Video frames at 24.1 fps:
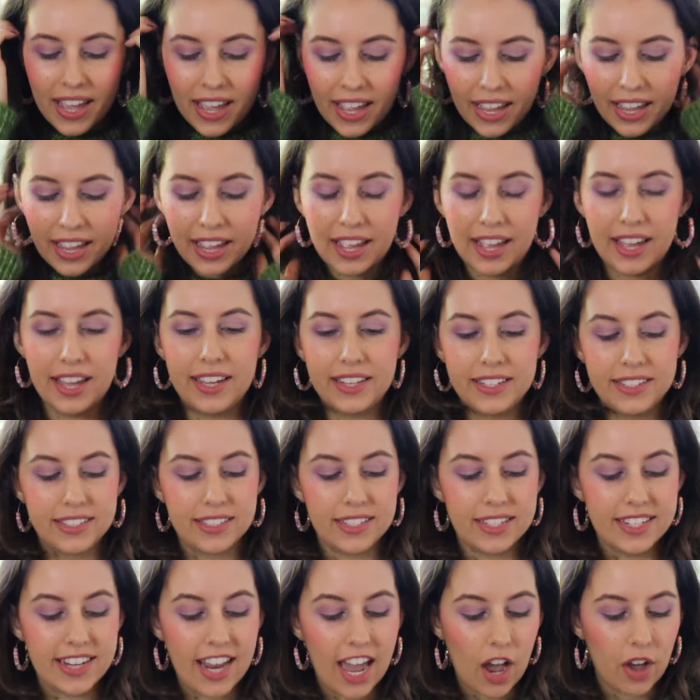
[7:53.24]
And
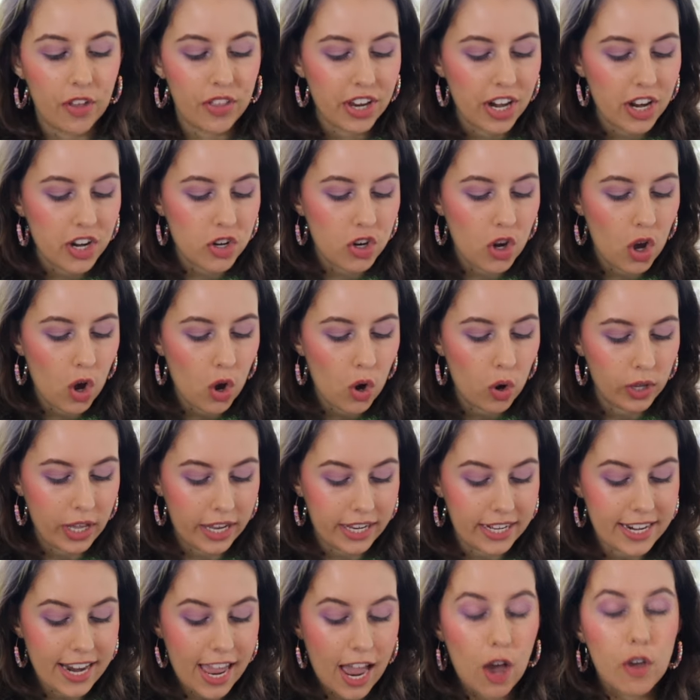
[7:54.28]
now that I know
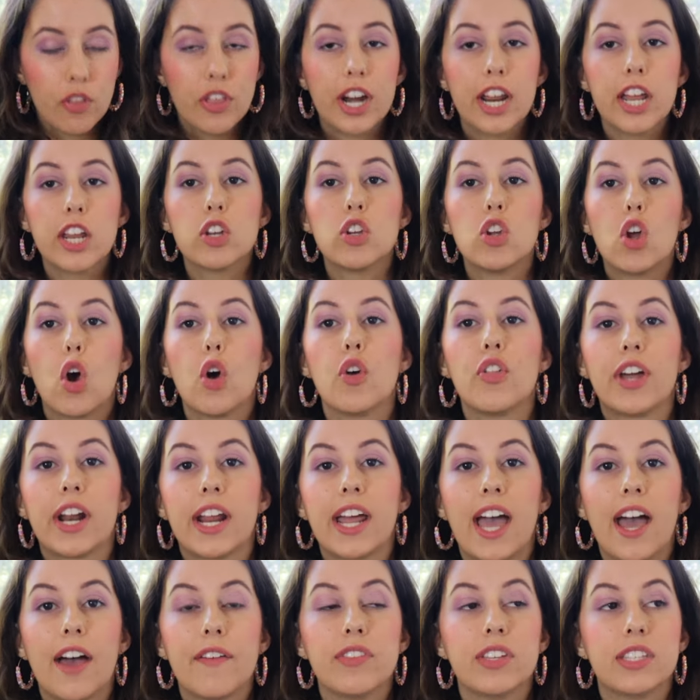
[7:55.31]
that I
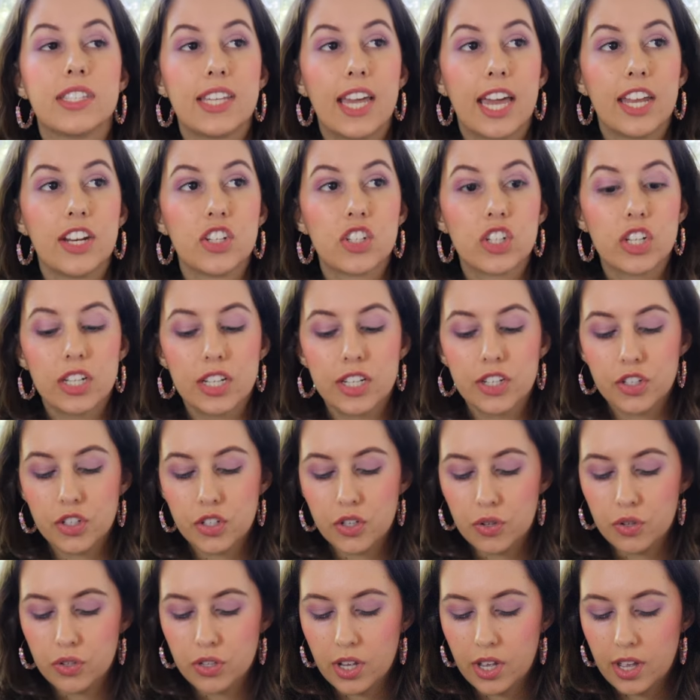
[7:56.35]
have the tension
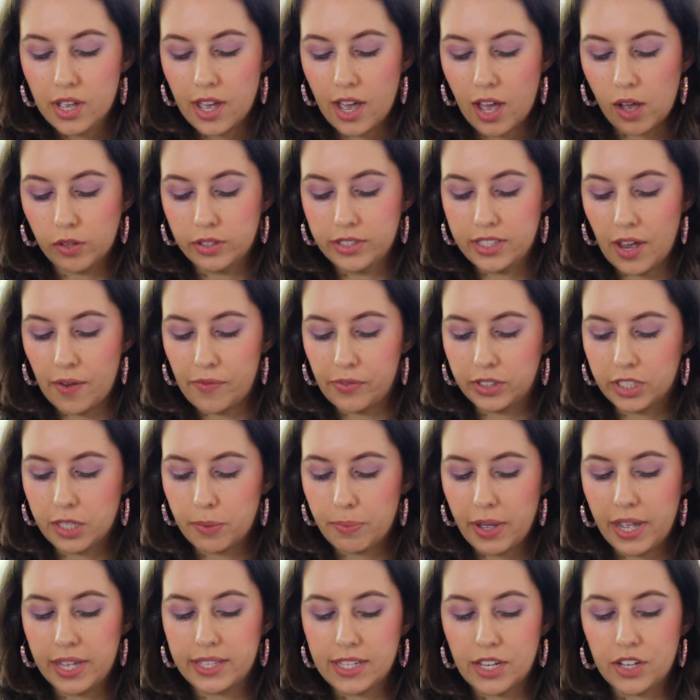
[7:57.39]
issues, I'll definitely
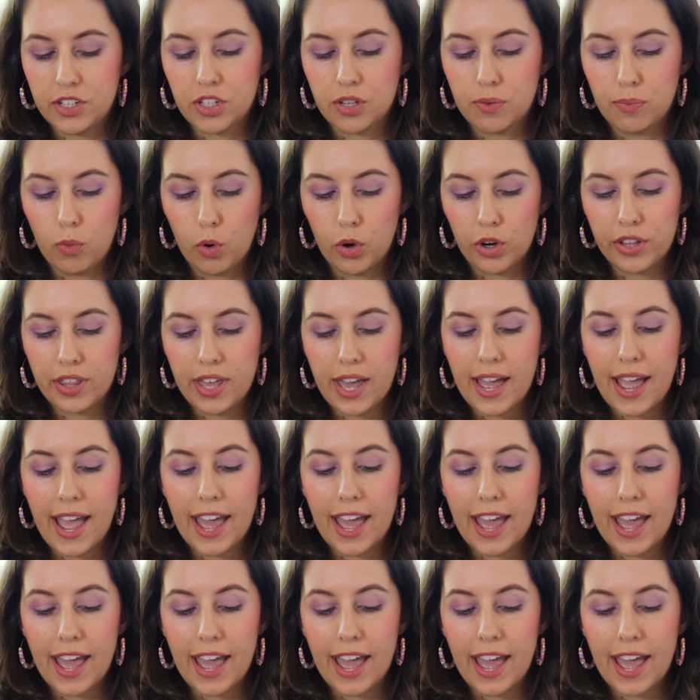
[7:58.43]
pay attention more to that.